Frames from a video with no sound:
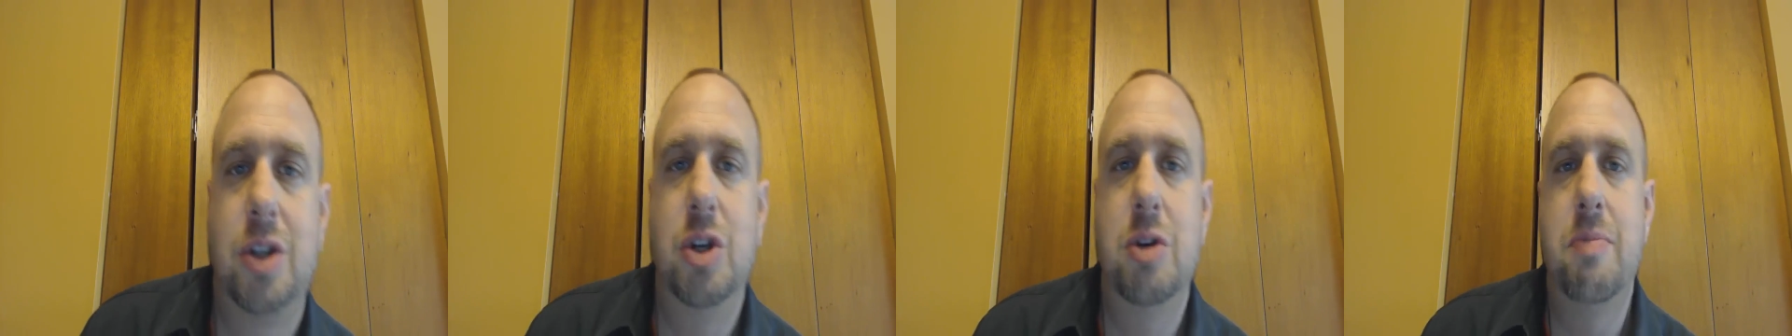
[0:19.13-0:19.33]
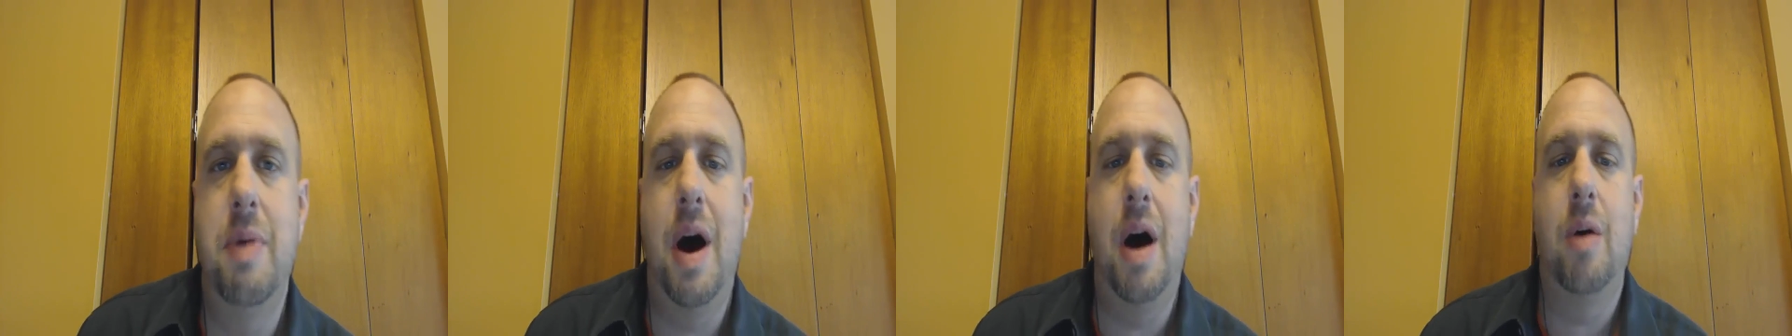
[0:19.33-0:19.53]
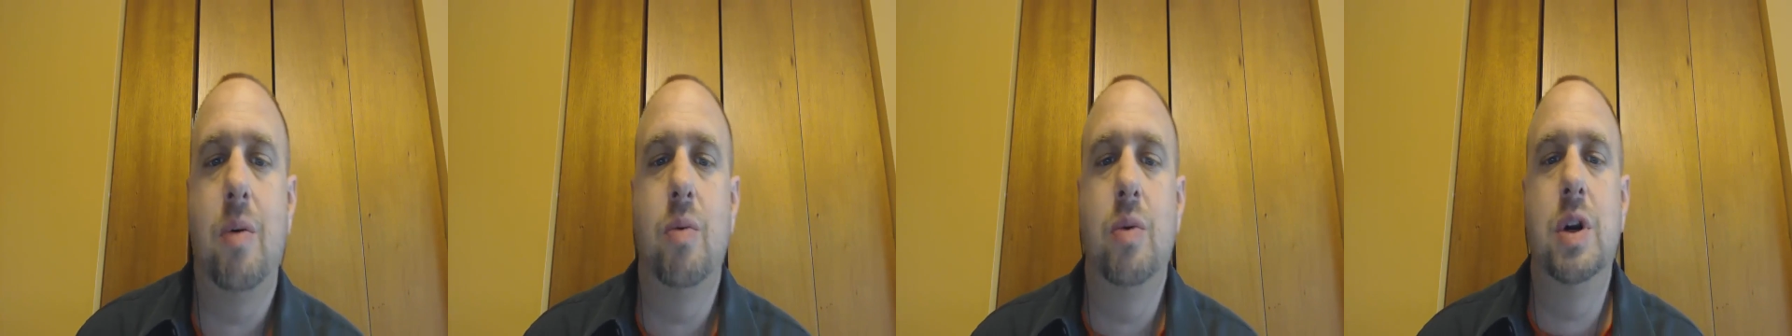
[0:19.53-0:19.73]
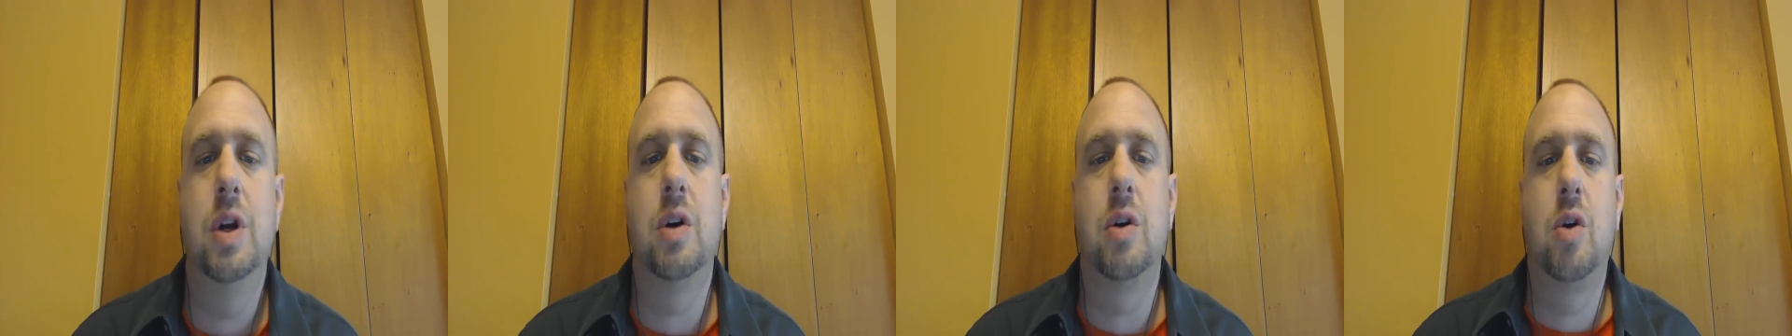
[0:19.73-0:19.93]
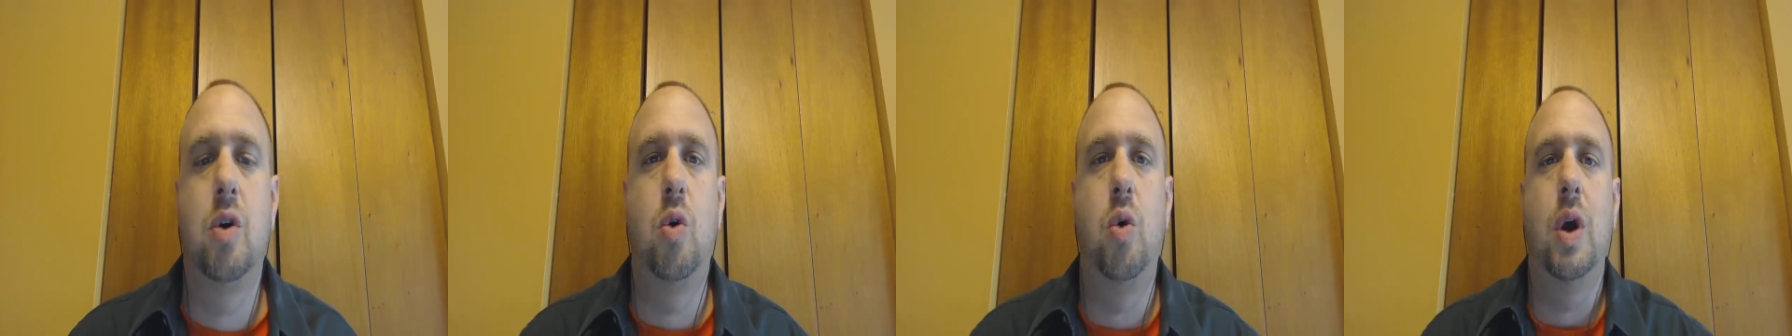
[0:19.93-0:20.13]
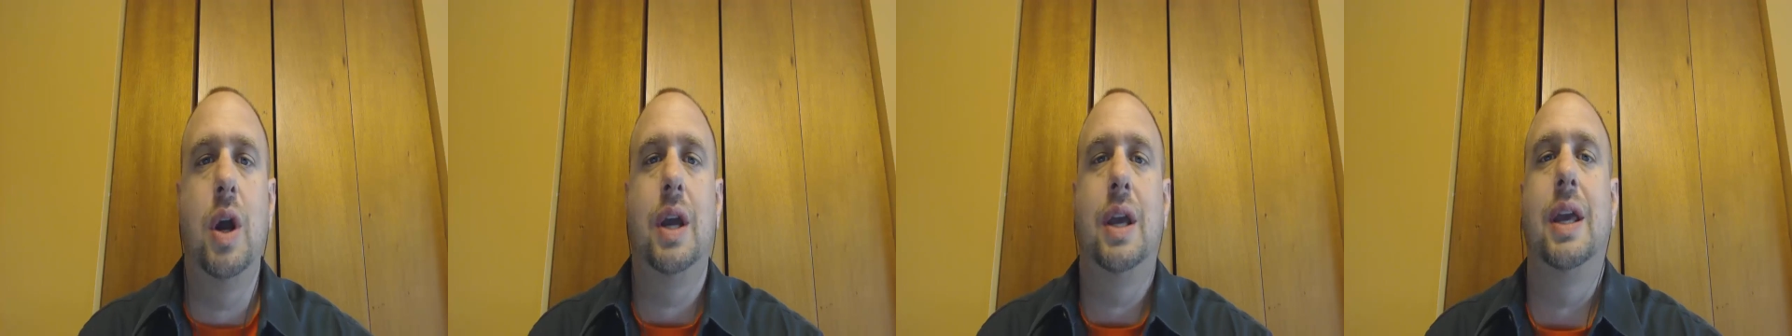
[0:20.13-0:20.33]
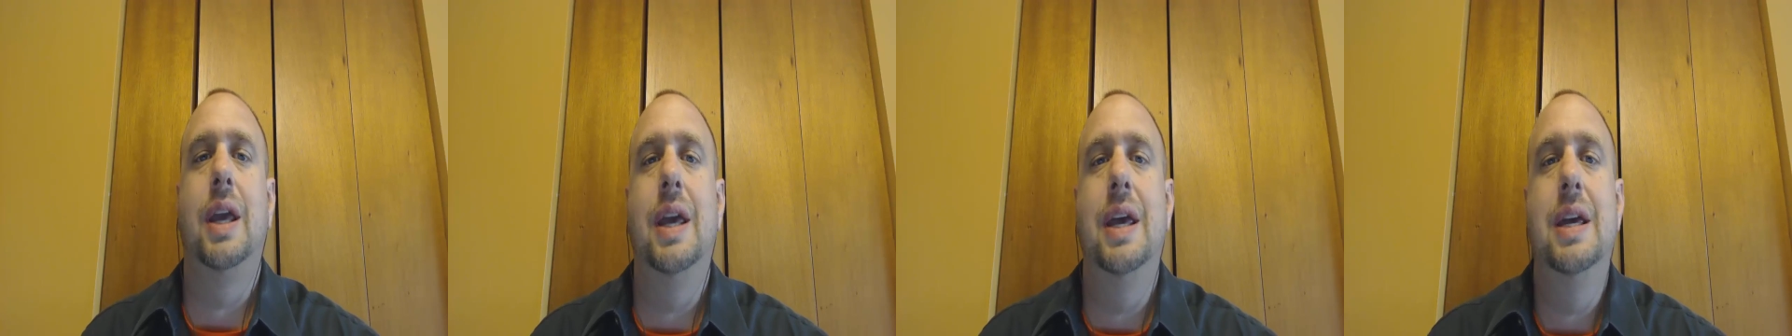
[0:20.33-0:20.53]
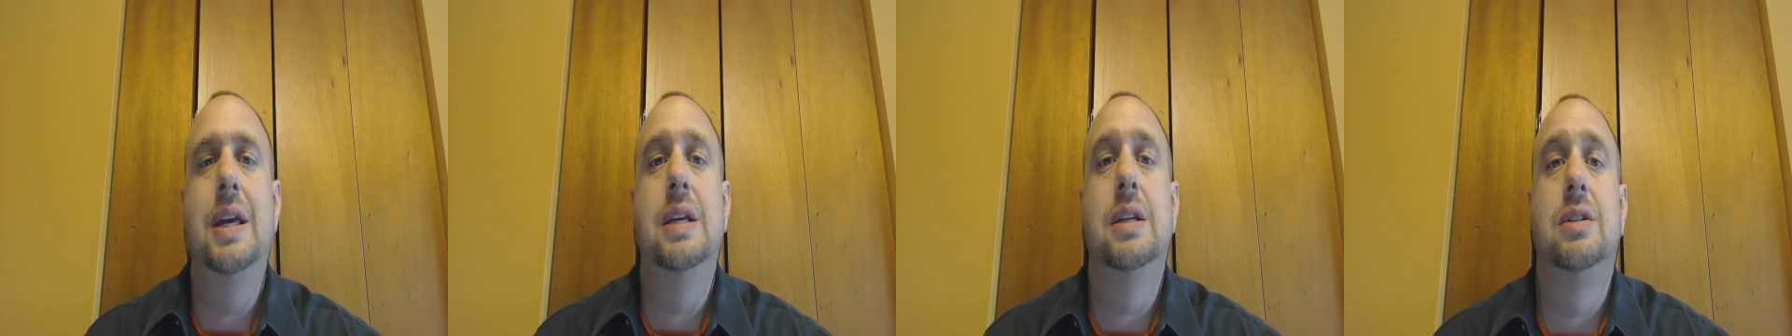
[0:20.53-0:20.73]
to you about real
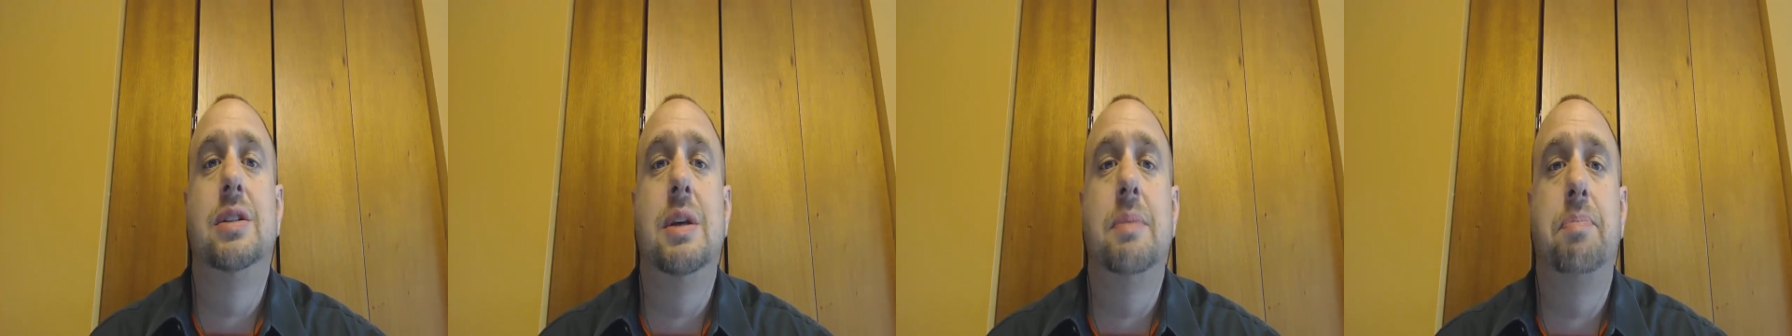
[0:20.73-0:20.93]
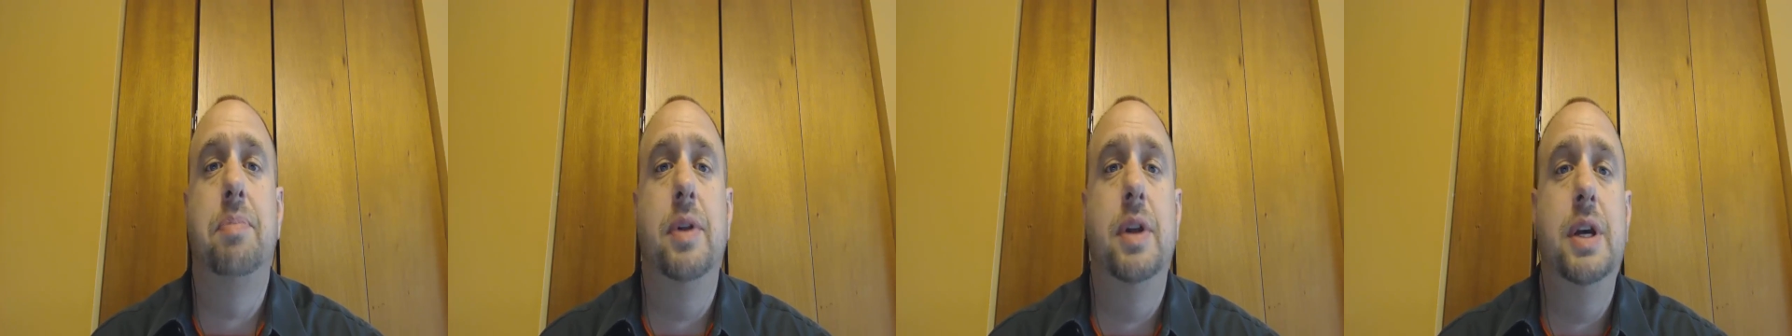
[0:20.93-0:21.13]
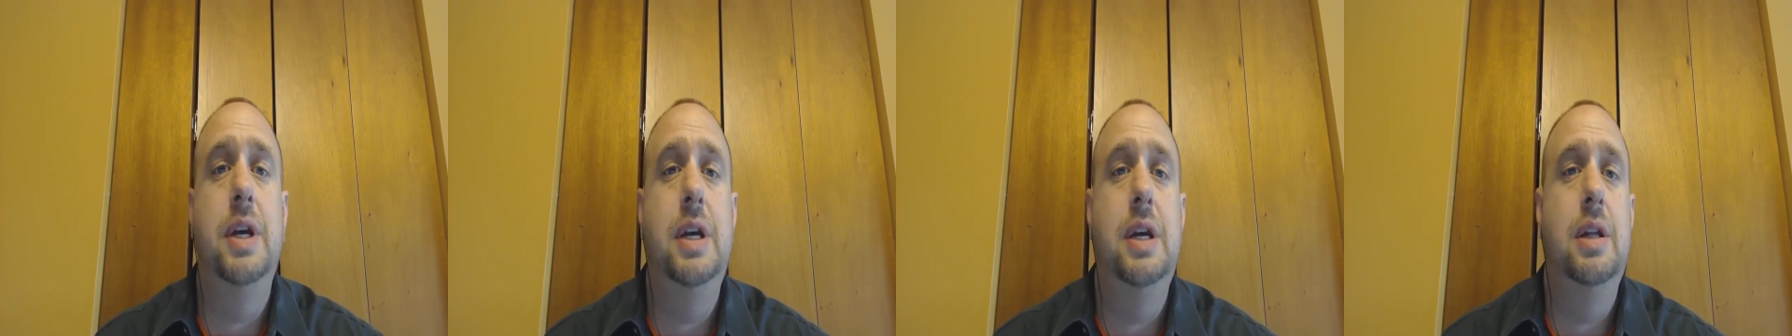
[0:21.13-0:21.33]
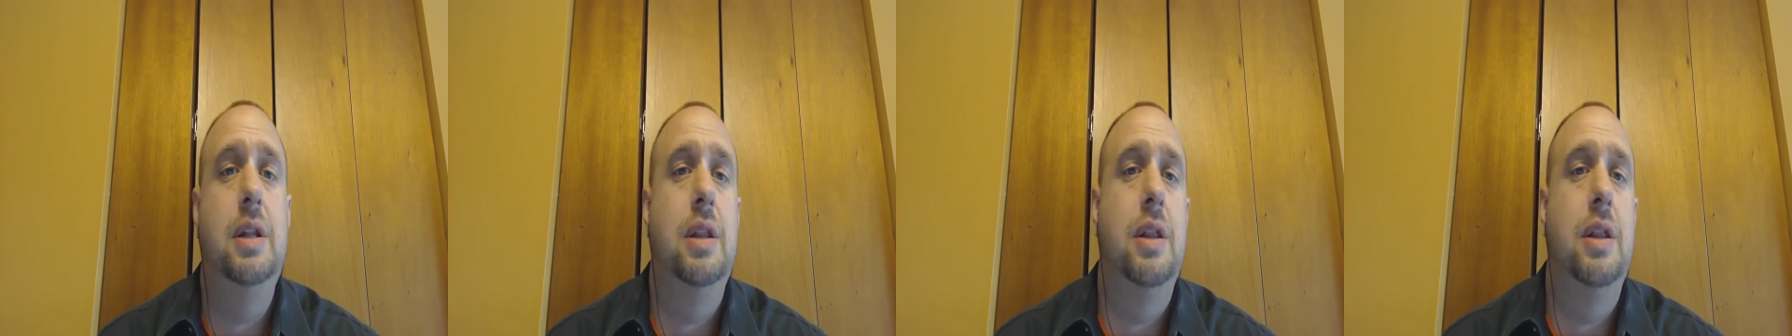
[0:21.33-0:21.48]
quick is simply